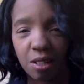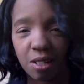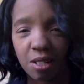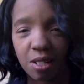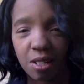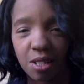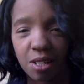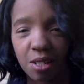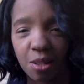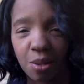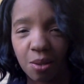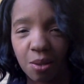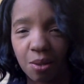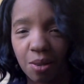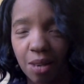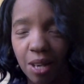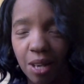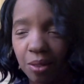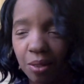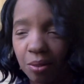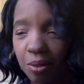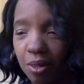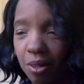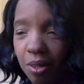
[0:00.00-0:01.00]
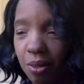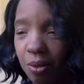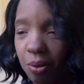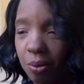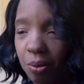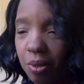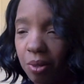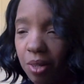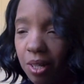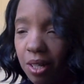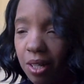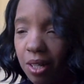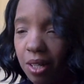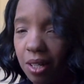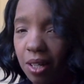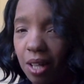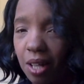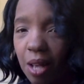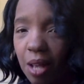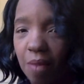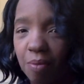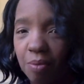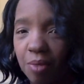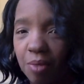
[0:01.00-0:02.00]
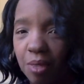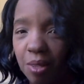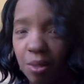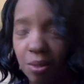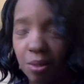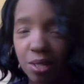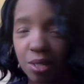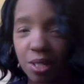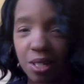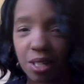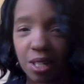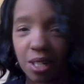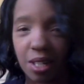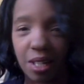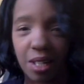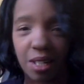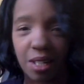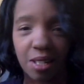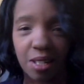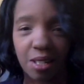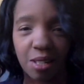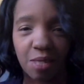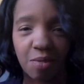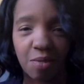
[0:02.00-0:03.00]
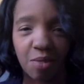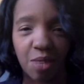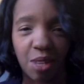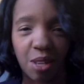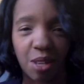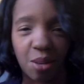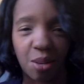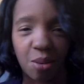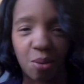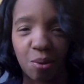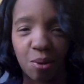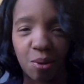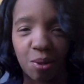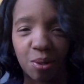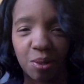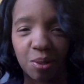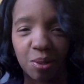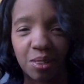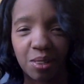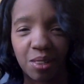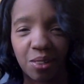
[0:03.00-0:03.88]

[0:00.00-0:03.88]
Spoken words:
So I don't know, just Indians live there, or